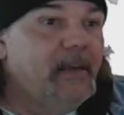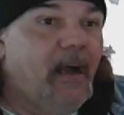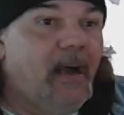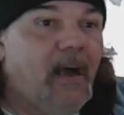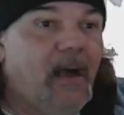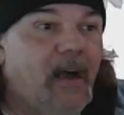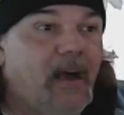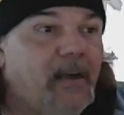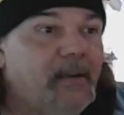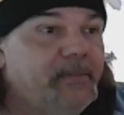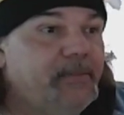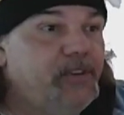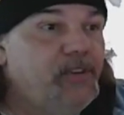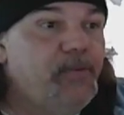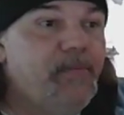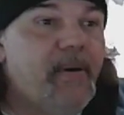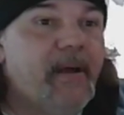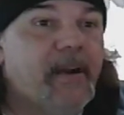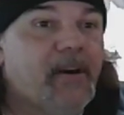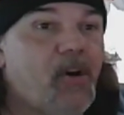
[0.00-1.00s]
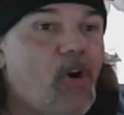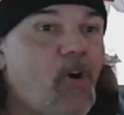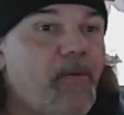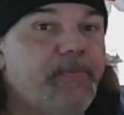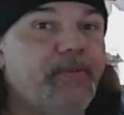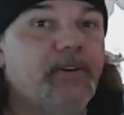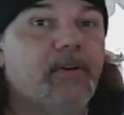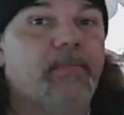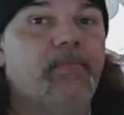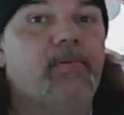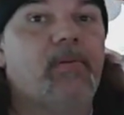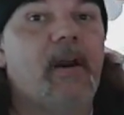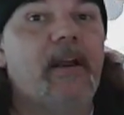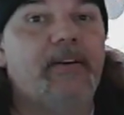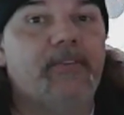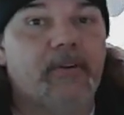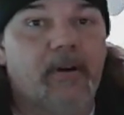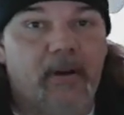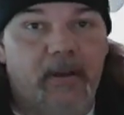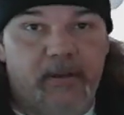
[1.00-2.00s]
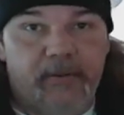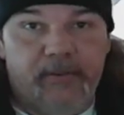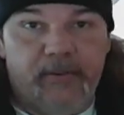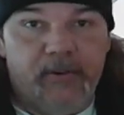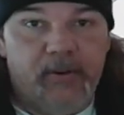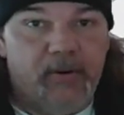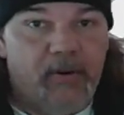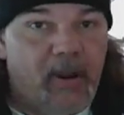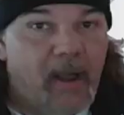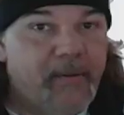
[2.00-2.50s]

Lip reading: You better hope your brakes are good, too.